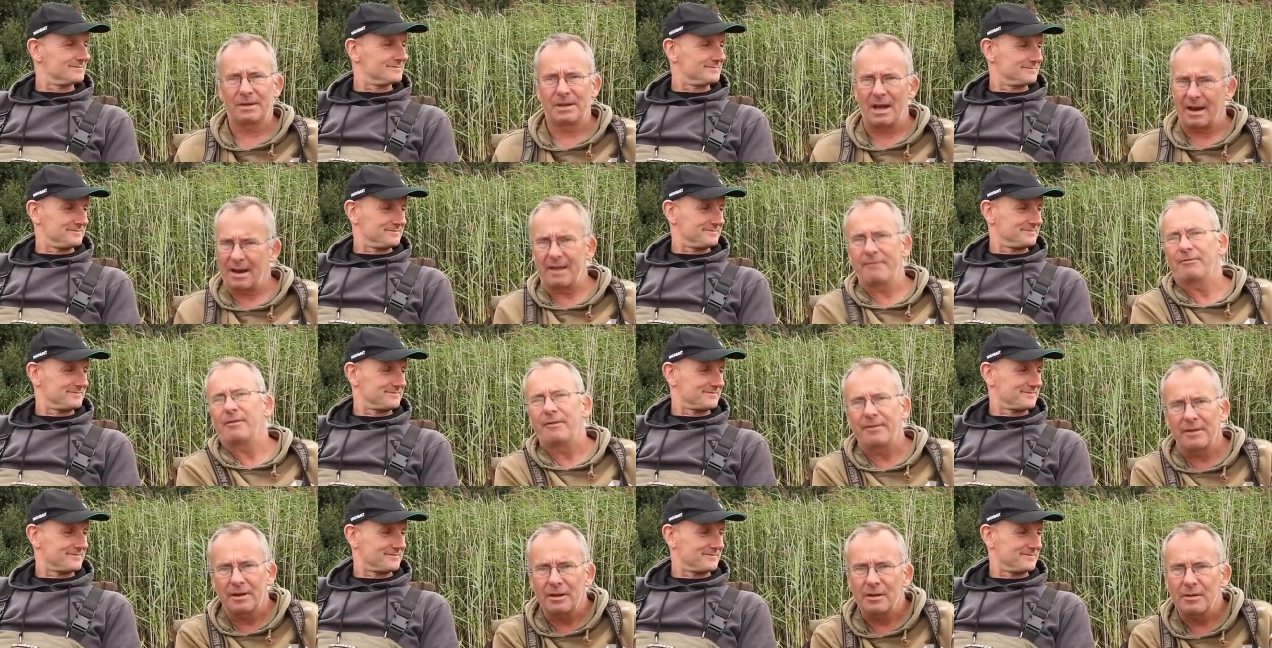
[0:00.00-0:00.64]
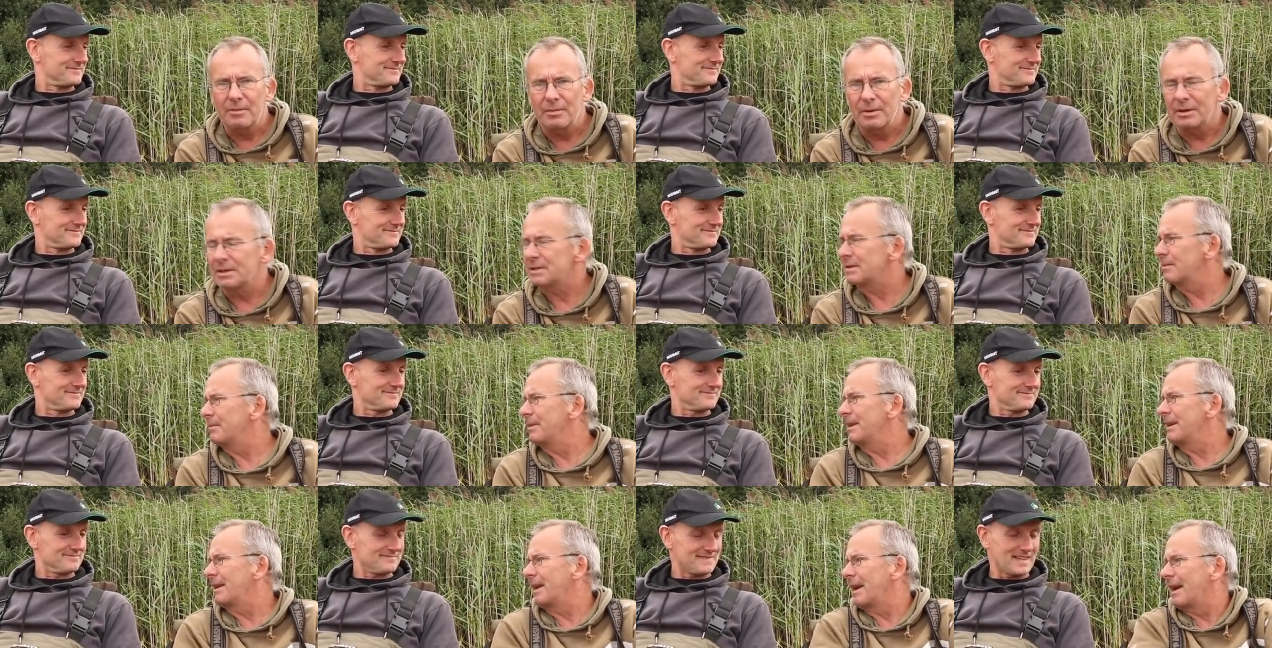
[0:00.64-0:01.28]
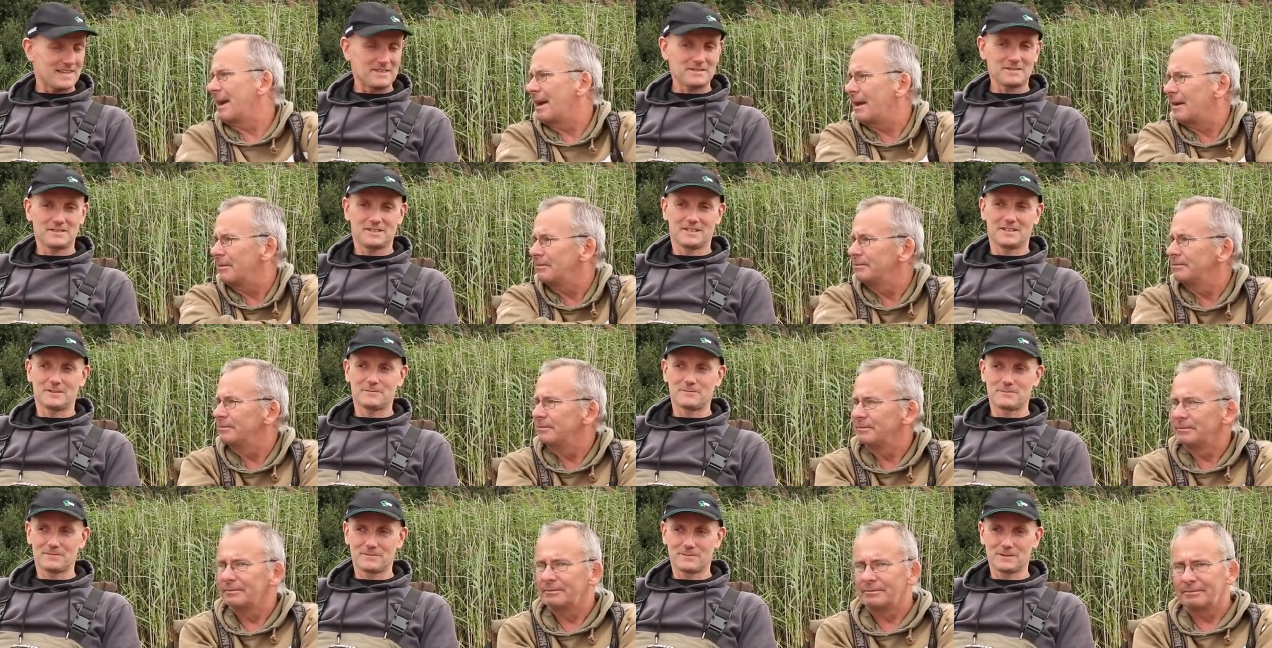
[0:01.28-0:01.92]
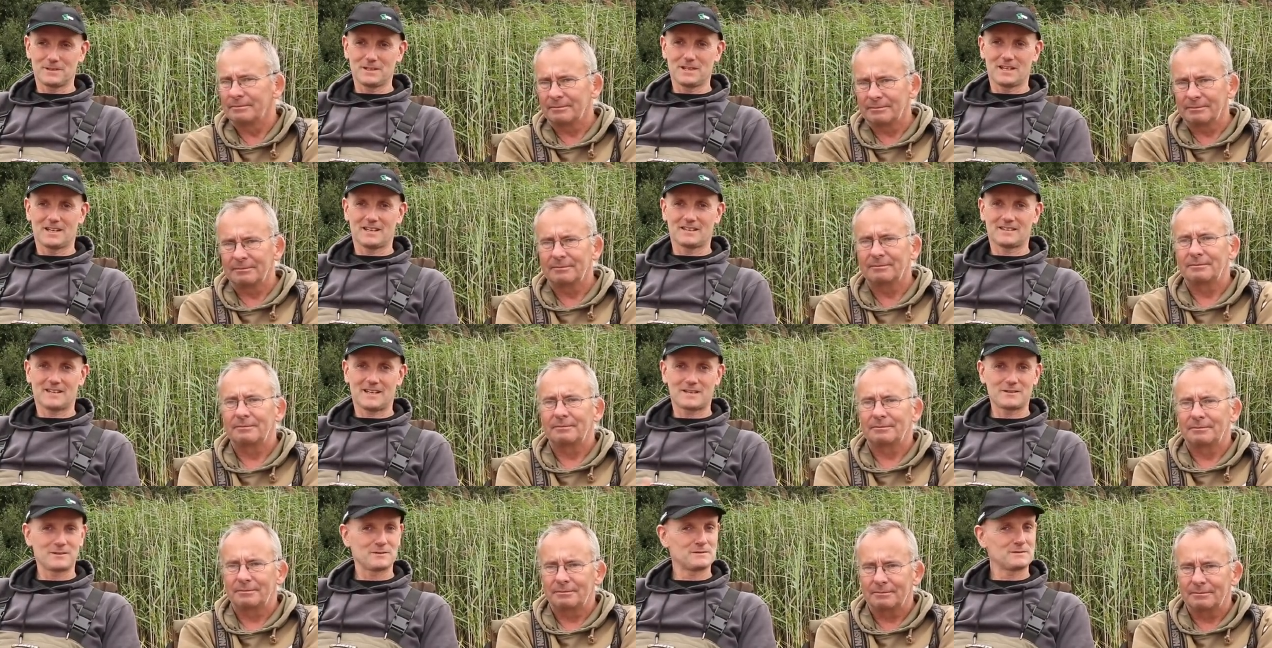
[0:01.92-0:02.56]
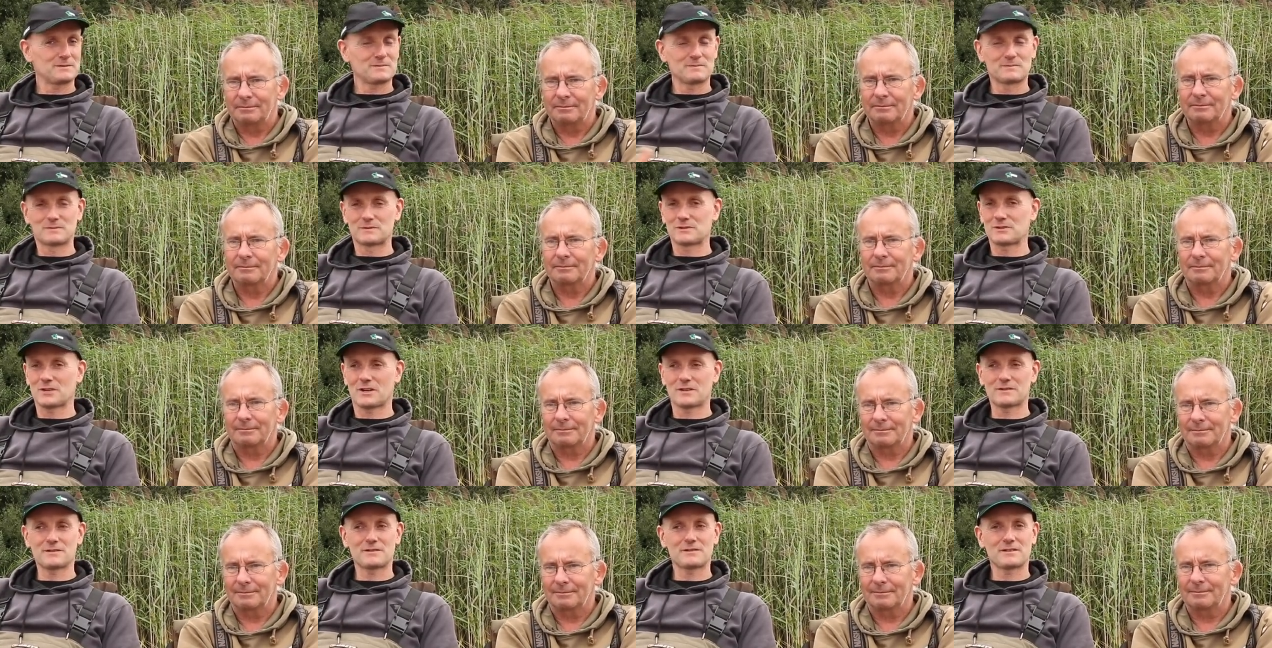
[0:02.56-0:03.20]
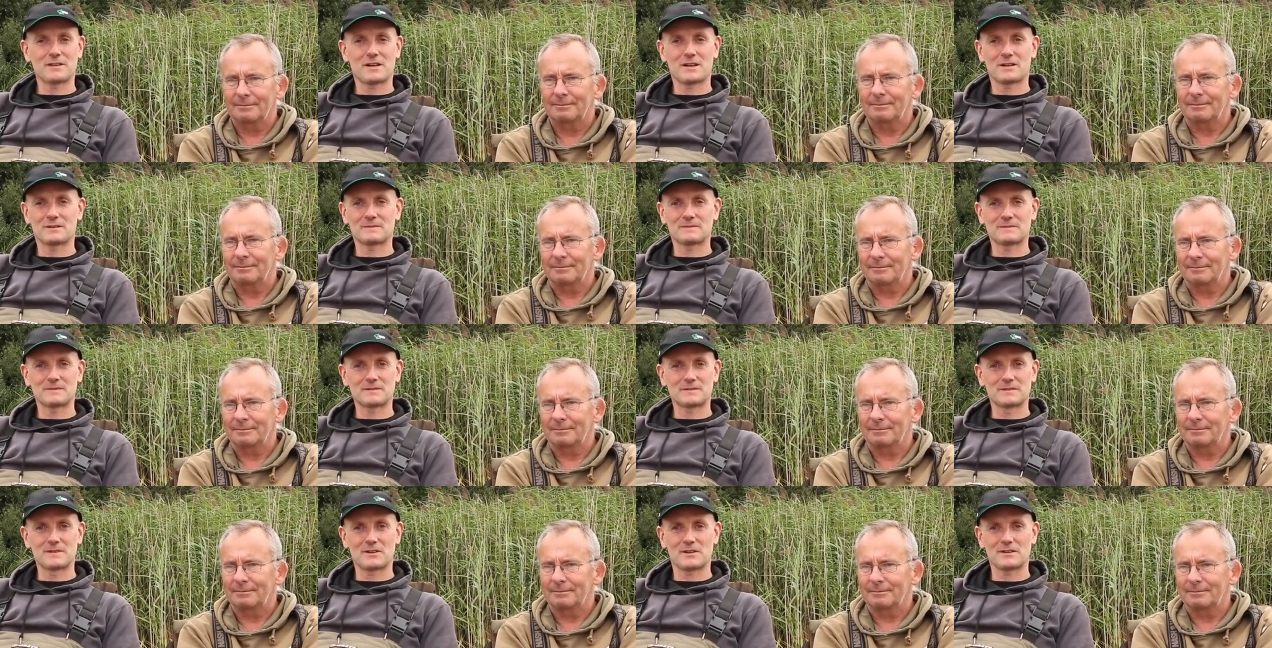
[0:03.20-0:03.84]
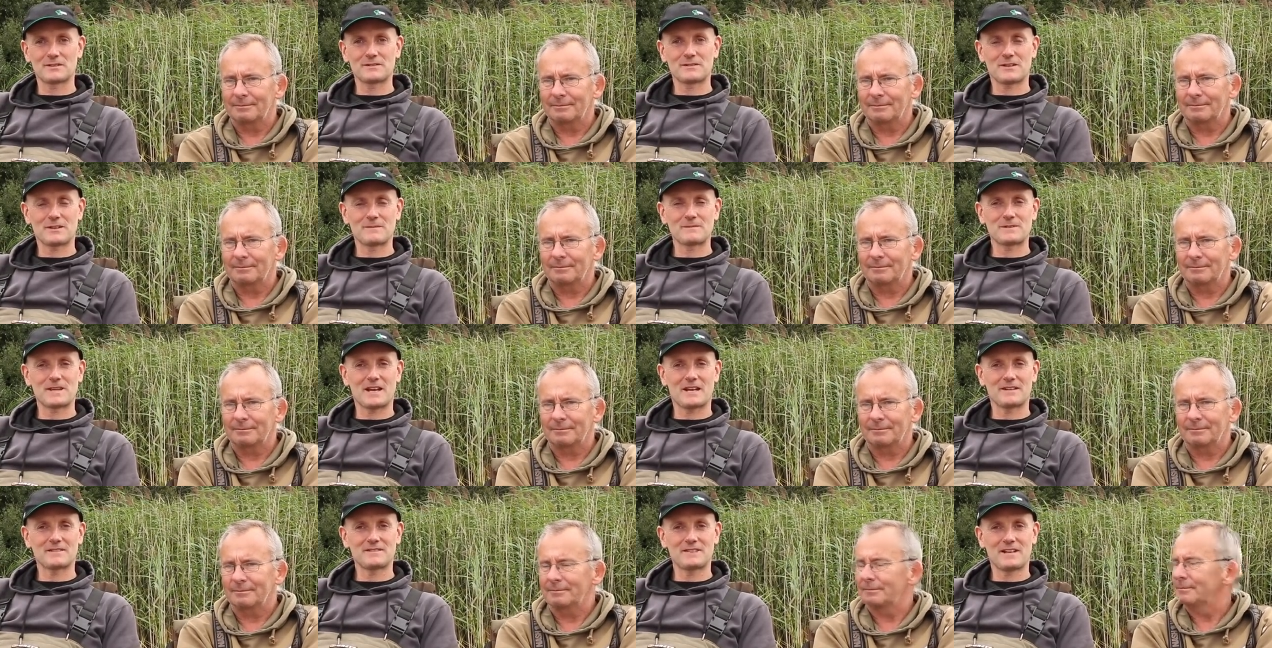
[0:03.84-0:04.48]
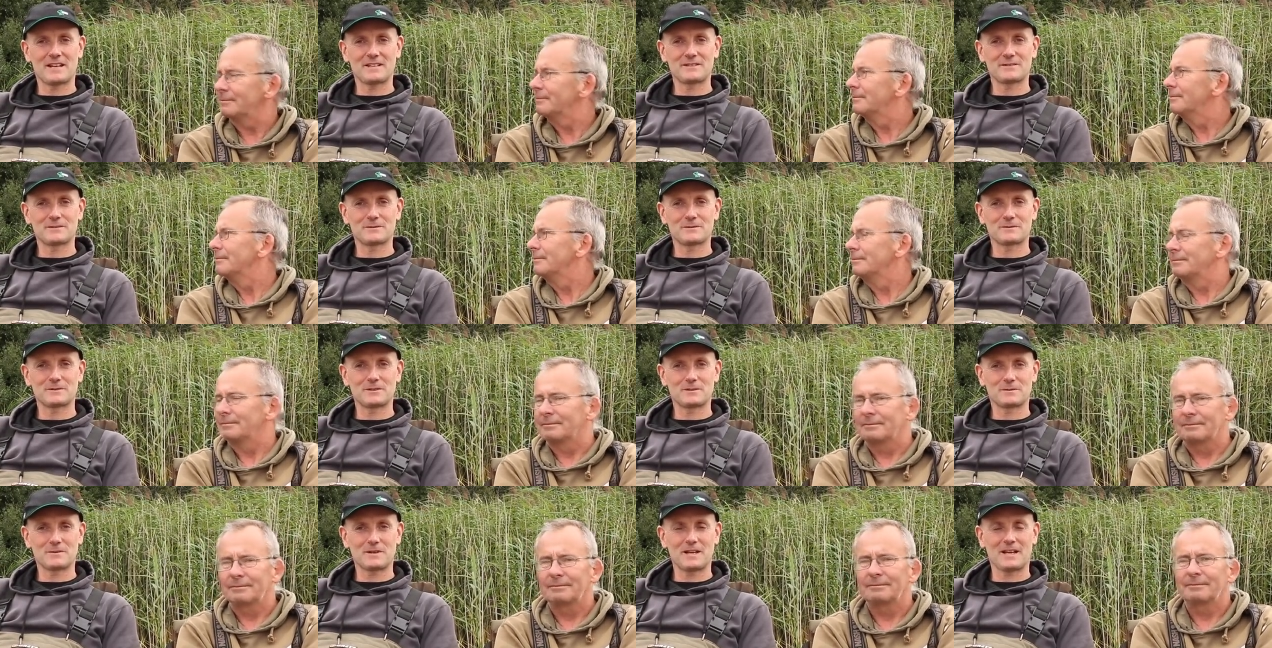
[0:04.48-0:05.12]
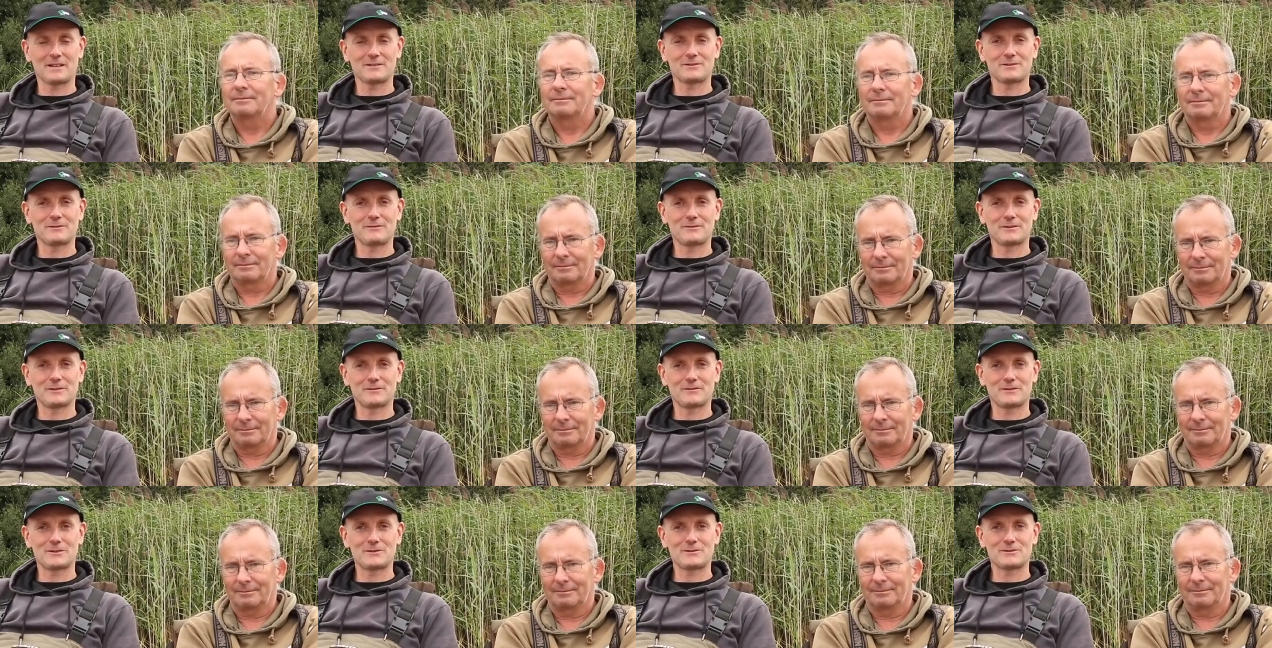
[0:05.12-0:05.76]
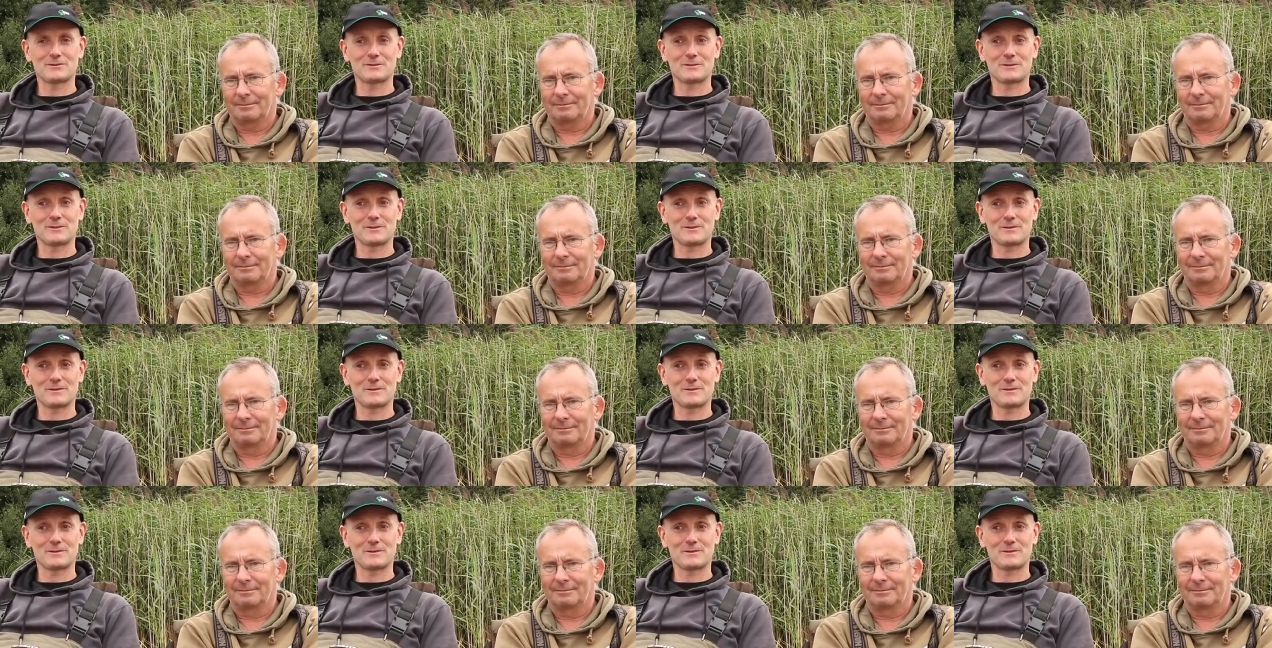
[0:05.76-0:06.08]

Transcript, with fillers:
Speaker 1: done everything you possibly can.
Speaker 2: Yeah, and your chances are nine times out of ten you, will catch a few fish and do